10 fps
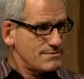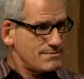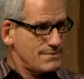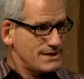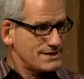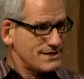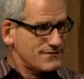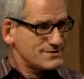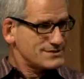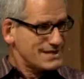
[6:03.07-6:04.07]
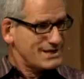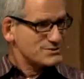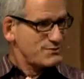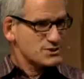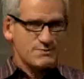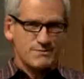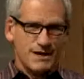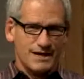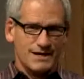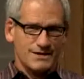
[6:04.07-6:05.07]
made a difference and that he was supposed to be
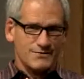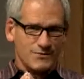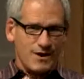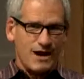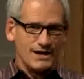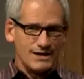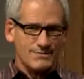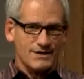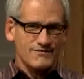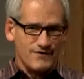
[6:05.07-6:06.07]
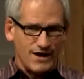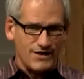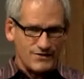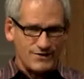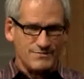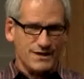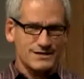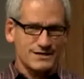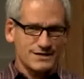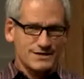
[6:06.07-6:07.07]
my rock and my father and
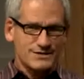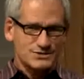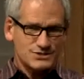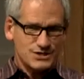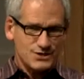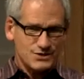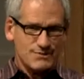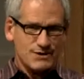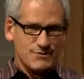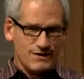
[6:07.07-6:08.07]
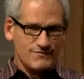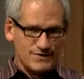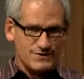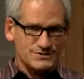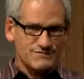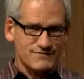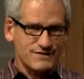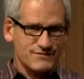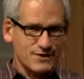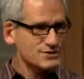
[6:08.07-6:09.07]
my shield and my refuge, if,
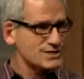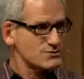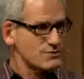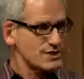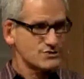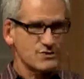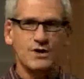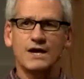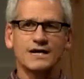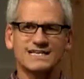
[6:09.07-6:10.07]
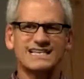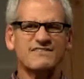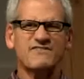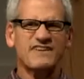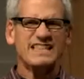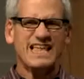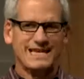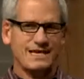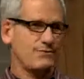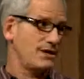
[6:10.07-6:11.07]
if those things were really true, because I didn't feel
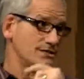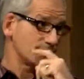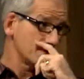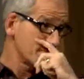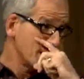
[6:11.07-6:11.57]
like he was.